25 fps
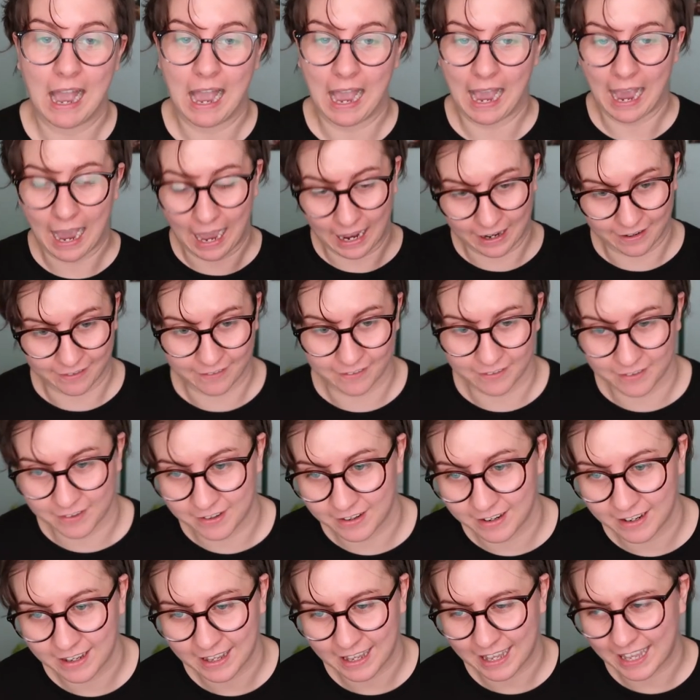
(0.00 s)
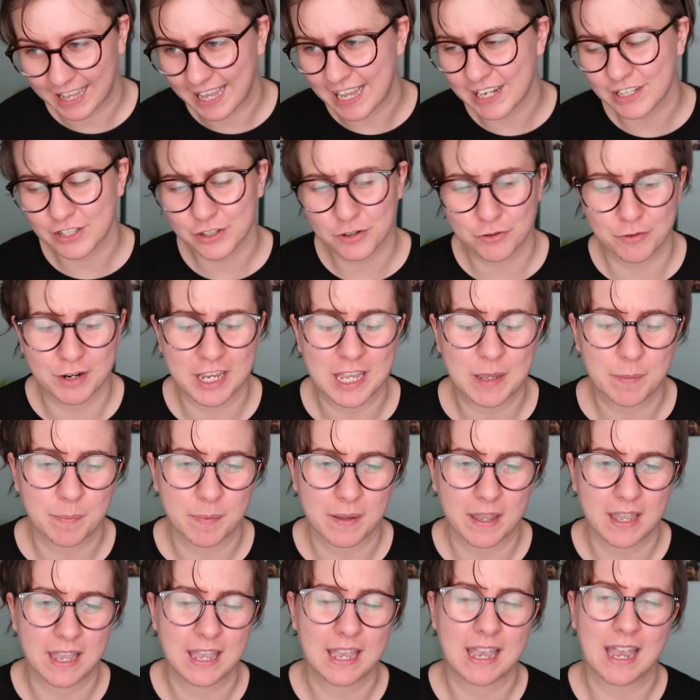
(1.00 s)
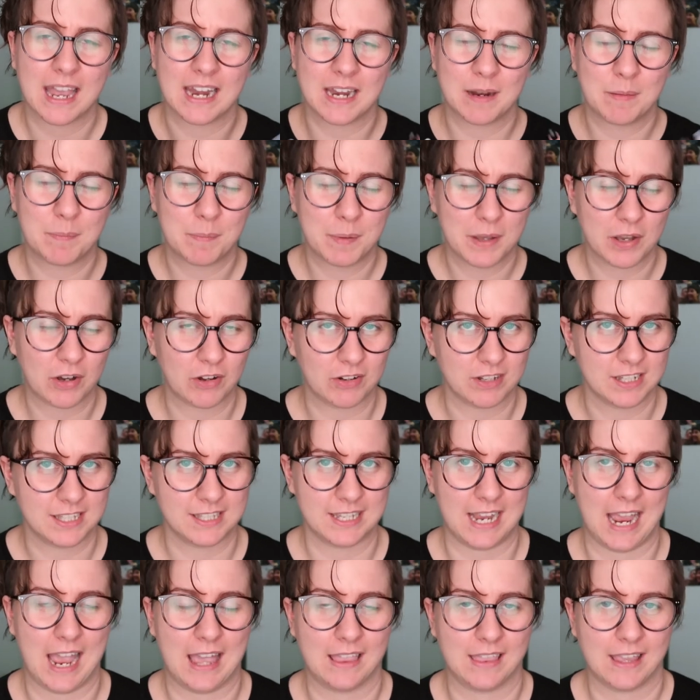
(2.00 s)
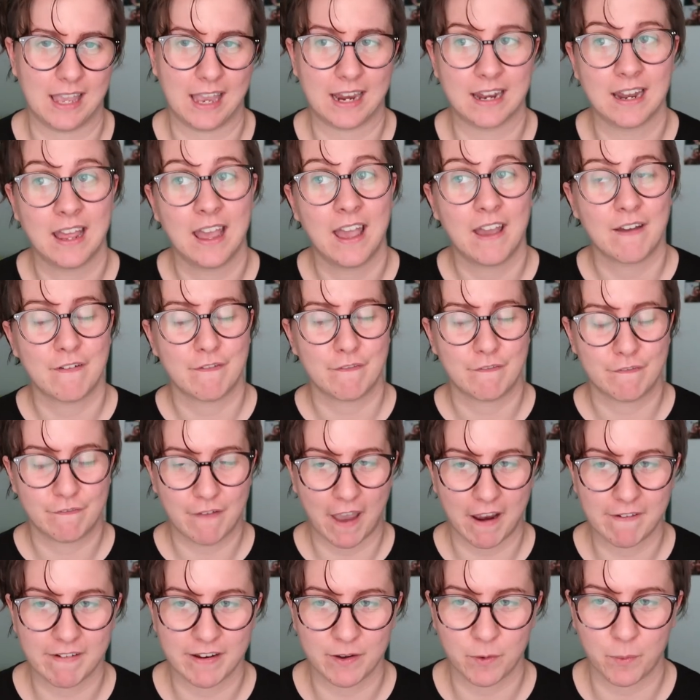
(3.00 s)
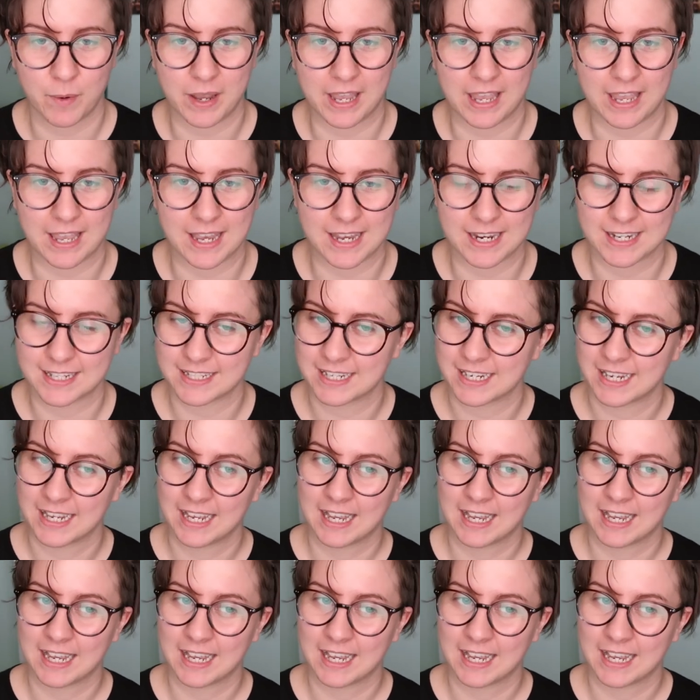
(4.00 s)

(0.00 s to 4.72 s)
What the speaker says: And it's creepy and a bit unsettling, very weird.